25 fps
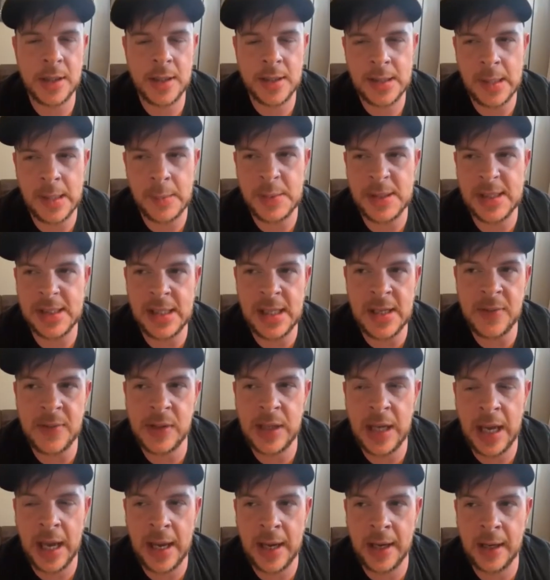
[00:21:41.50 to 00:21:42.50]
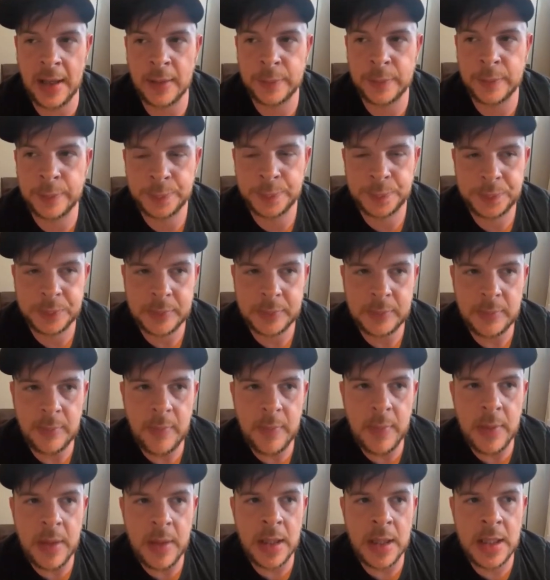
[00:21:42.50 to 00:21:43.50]
His name's Steve K.
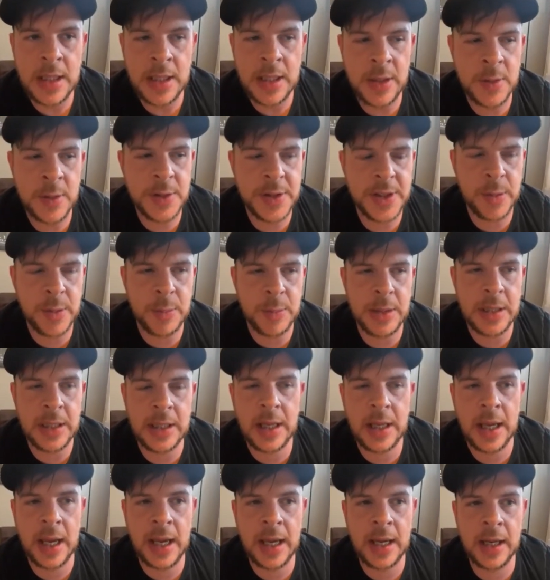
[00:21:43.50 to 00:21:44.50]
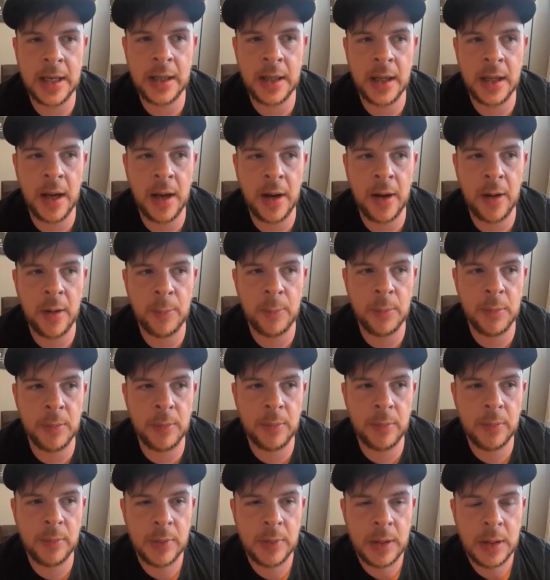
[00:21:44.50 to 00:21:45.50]
He used to be a um,
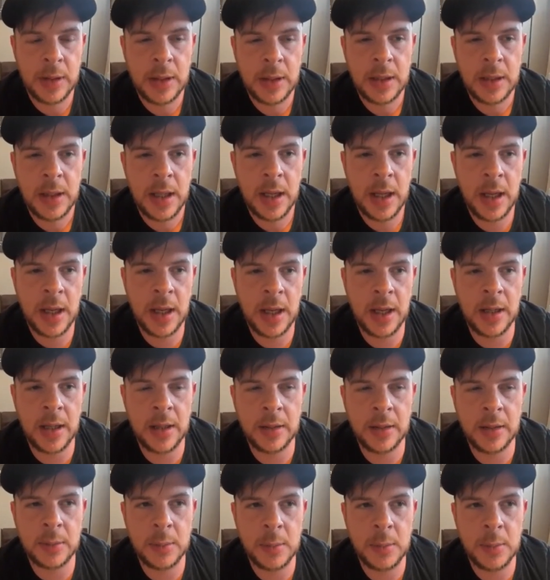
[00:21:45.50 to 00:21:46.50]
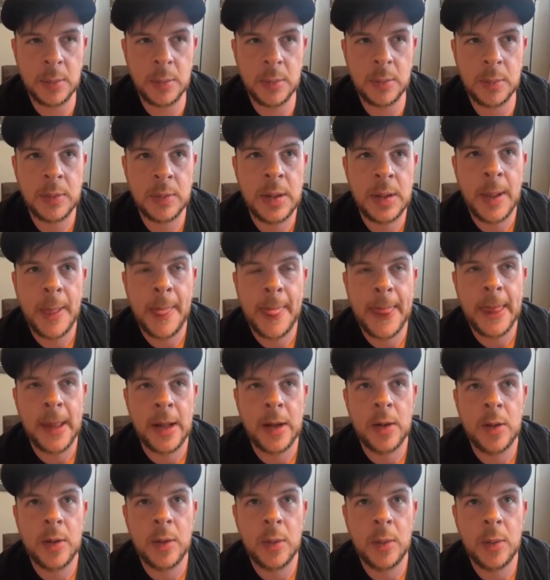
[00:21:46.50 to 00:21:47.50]
uh,
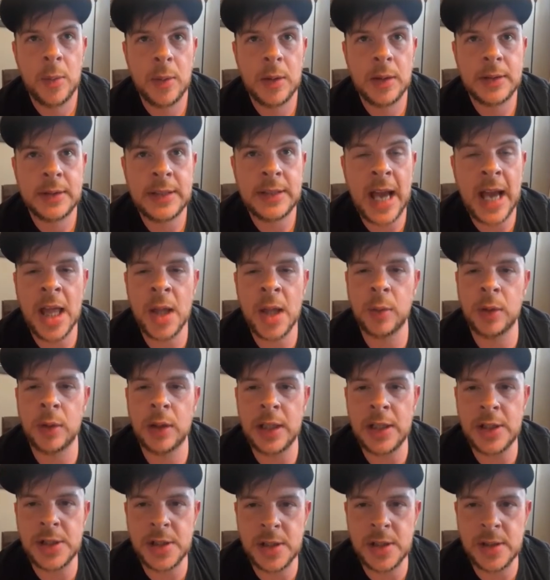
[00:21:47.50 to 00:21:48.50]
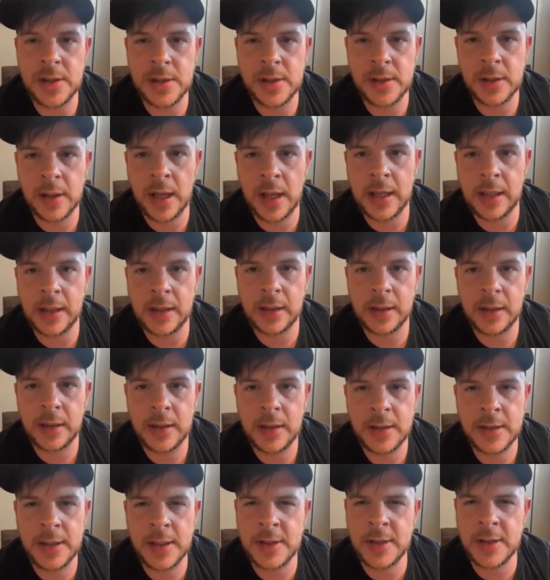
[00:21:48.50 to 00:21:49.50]
talent relations, like
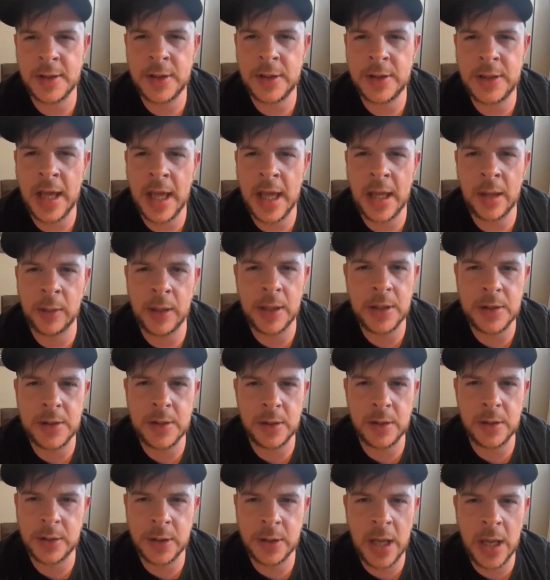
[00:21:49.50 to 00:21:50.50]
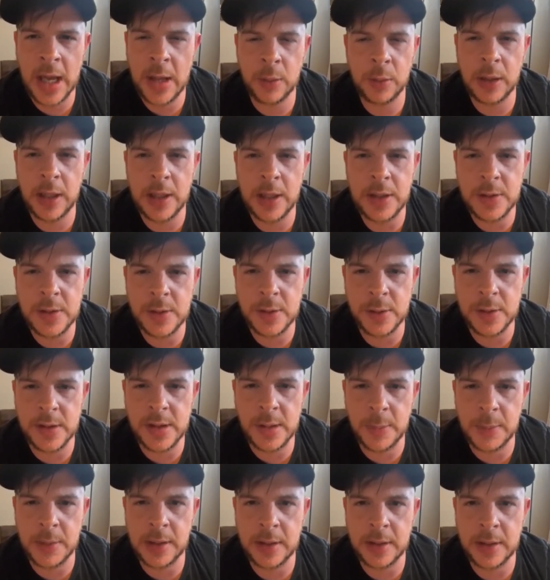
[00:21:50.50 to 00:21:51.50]
assistant to talent, race, talent relations or
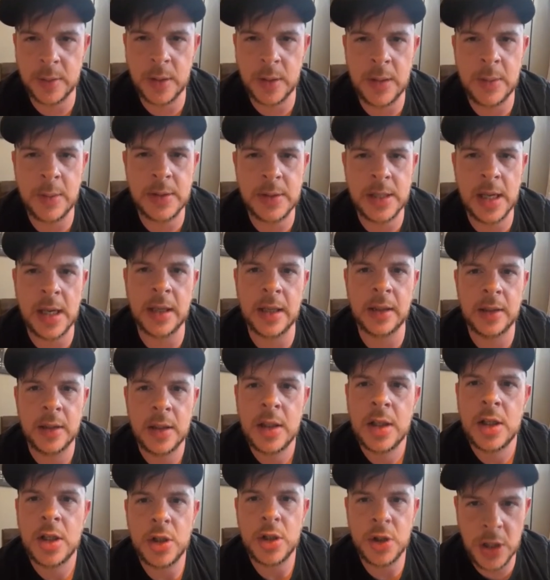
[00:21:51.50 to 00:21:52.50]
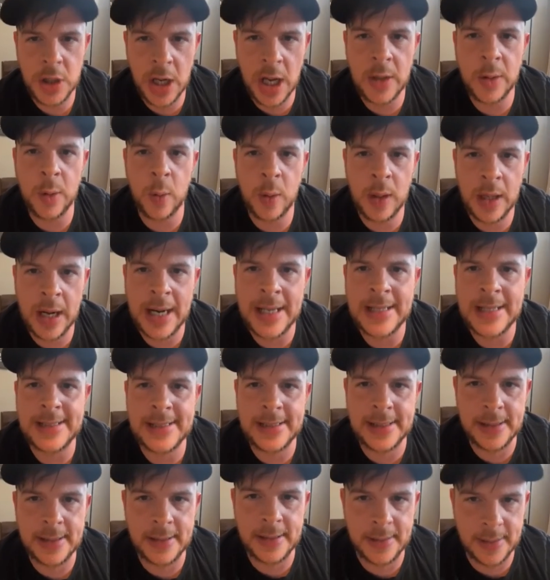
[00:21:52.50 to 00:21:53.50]
something. So he was like John Laurinaitis'
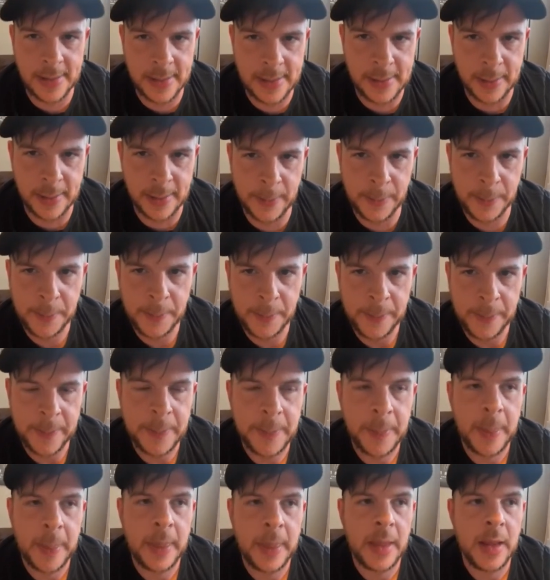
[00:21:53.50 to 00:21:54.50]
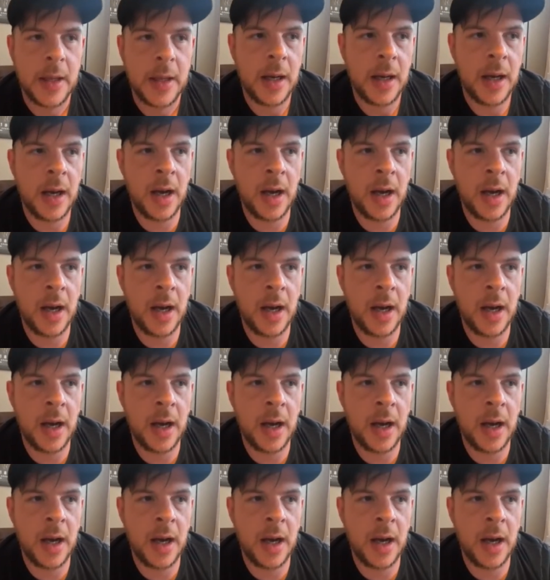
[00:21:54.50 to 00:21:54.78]
assistant. Okay.